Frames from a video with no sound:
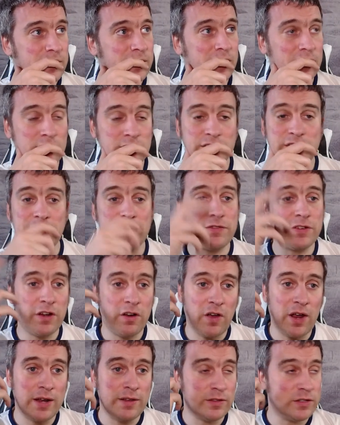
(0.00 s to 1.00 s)
Sheffield
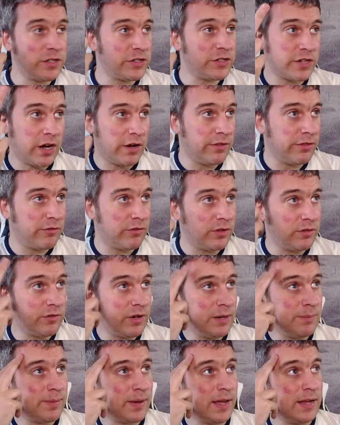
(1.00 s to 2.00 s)
United are just going through the
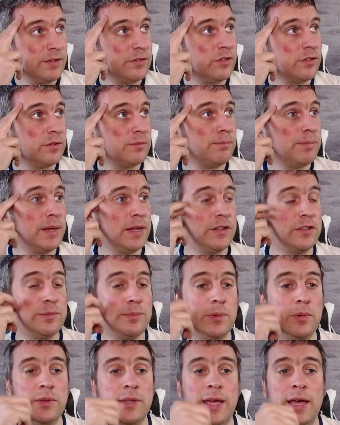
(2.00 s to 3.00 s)
replays on beIN
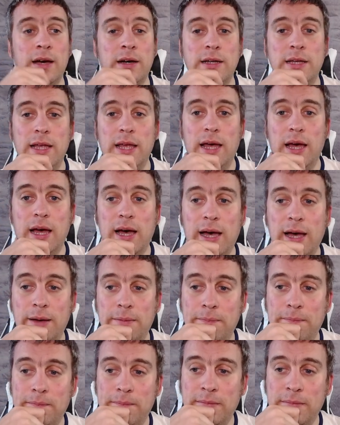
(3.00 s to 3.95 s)
Sport now, and